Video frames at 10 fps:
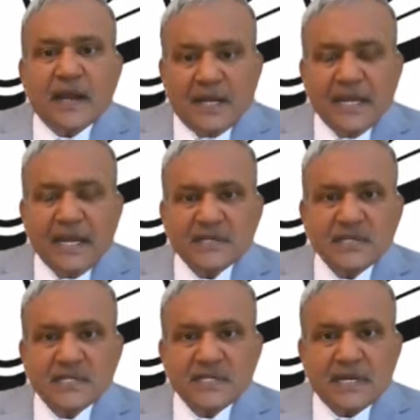
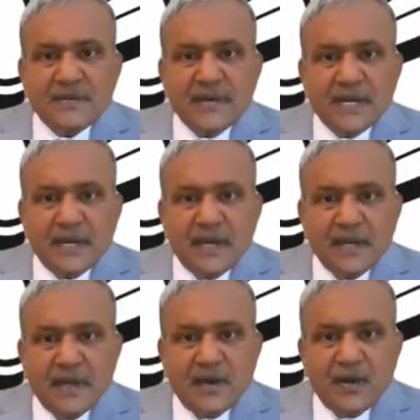contact us at our
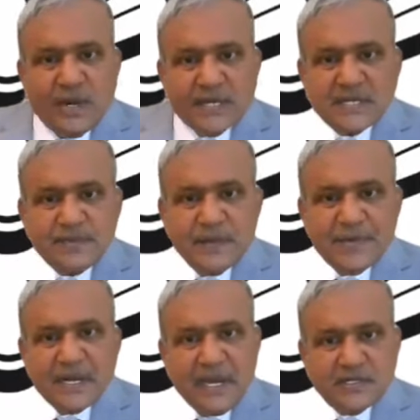WhatsApp
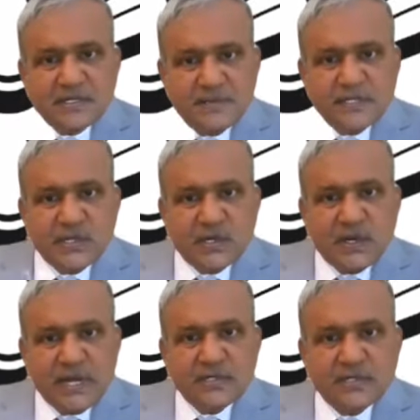number
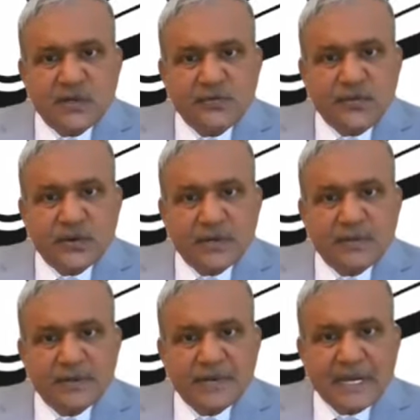
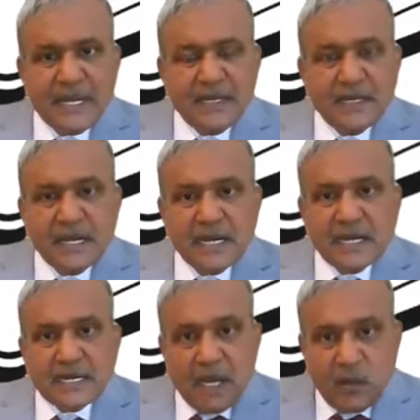9009041119.
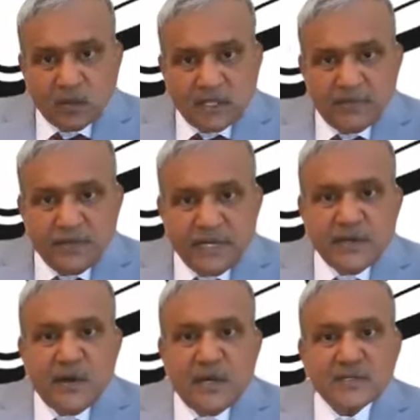Down the
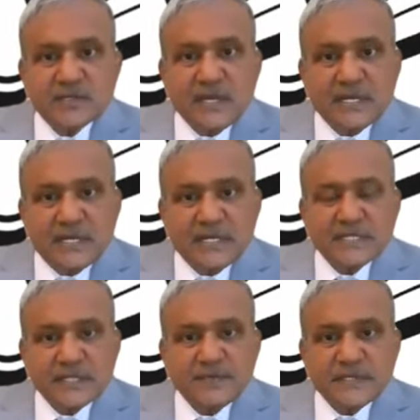video also in the
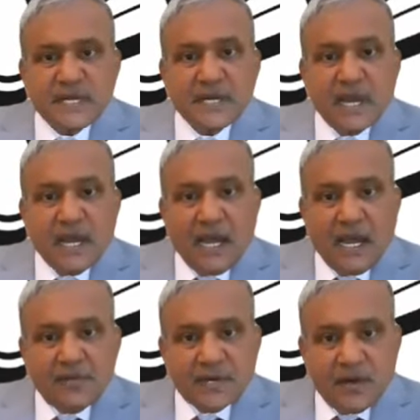description,
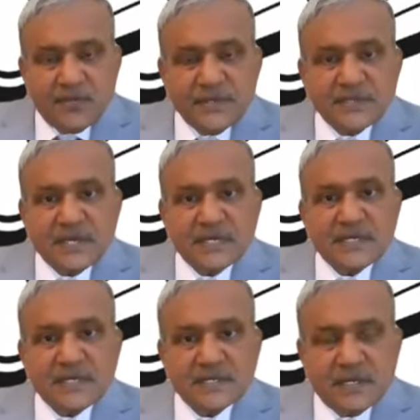our office
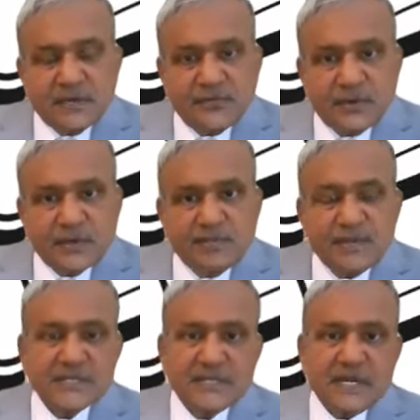address and phone
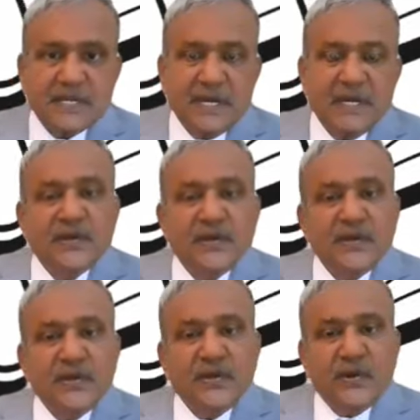numbers are there.
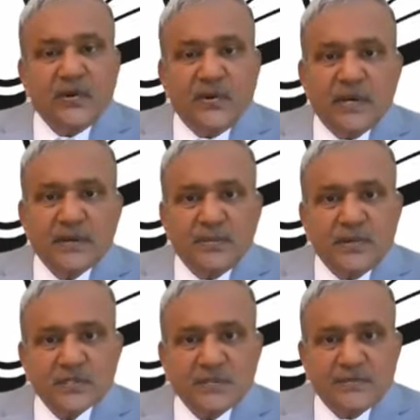You are
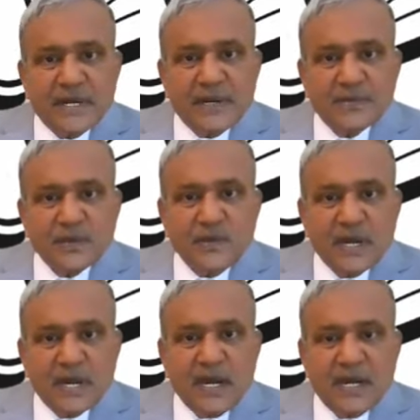most welcome to
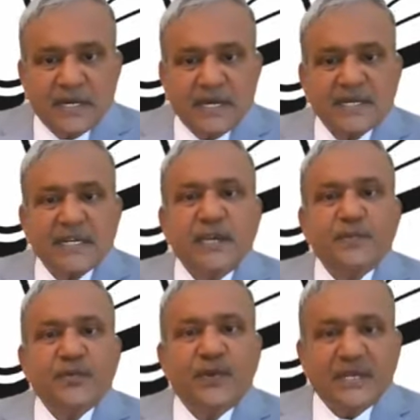contact.
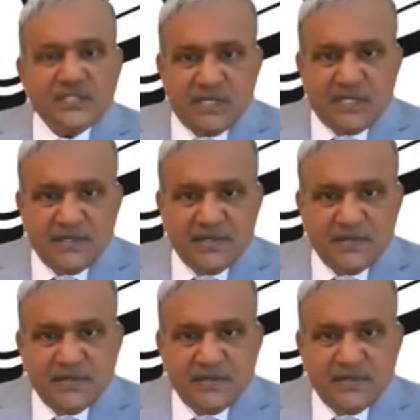Keep watching